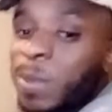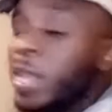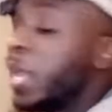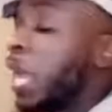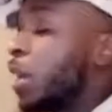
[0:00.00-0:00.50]
But
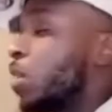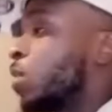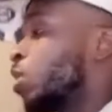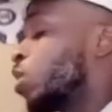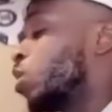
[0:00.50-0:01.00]
he got
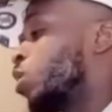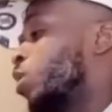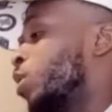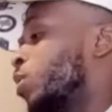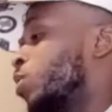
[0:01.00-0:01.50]

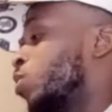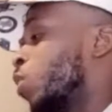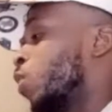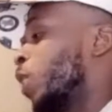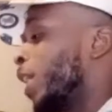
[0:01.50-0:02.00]
cleared,
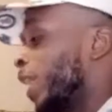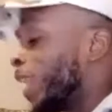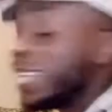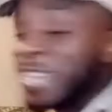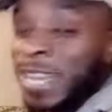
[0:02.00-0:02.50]

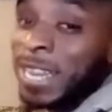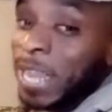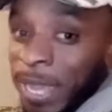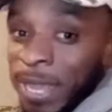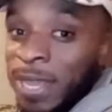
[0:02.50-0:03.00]
and
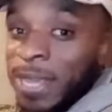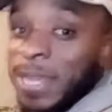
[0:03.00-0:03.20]
again,